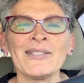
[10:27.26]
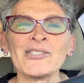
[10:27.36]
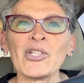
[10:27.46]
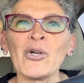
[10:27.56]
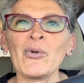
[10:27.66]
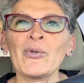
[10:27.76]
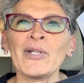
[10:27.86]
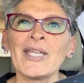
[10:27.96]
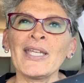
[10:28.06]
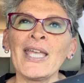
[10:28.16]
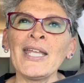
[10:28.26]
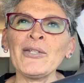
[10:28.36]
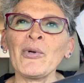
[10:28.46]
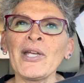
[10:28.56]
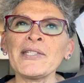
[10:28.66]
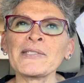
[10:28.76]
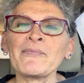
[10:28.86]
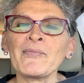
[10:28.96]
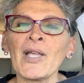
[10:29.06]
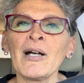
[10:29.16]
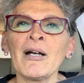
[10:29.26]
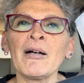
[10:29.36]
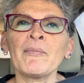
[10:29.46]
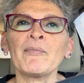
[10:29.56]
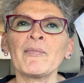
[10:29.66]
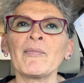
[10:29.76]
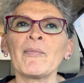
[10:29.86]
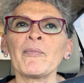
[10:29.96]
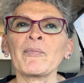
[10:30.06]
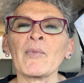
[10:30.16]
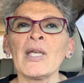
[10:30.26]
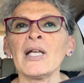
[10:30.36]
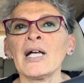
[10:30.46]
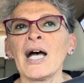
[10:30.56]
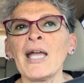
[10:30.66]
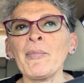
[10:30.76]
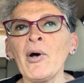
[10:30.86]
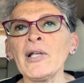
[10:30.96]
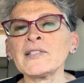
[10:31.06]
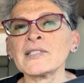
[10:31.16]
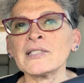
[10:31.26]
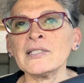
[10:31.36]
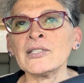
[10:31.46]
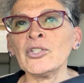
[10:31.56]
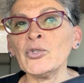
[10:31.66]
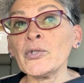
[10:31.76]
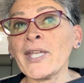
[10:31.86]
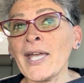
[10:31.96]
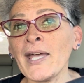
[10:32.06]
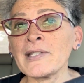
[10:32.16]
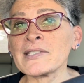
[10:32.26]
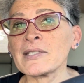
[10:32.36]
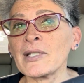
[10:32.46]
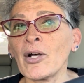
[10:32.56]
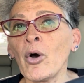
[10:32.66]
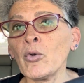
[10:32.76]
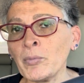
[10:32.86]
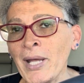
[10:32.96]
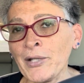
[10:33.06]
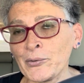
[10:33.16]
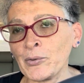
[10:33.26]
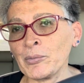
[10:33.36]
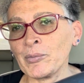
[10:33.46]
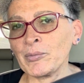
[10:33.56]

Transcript: So anyways, I bought the new cat's own bathroom,